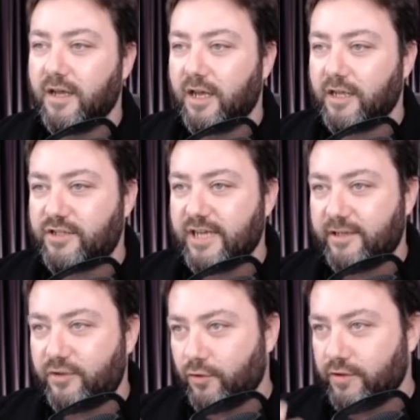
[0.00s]
And
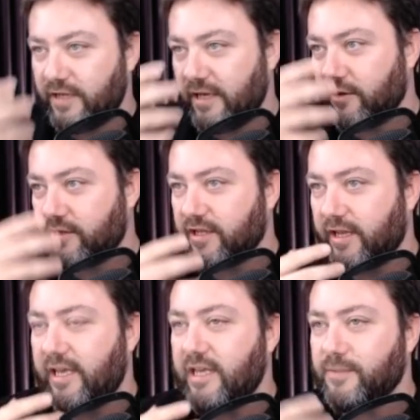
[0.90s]
Jack Dorsey looks
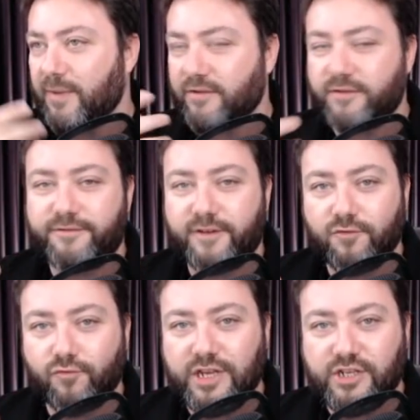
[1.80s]
like he's about to
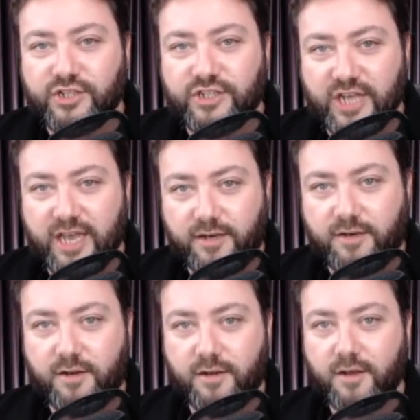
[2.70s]
reach Zen.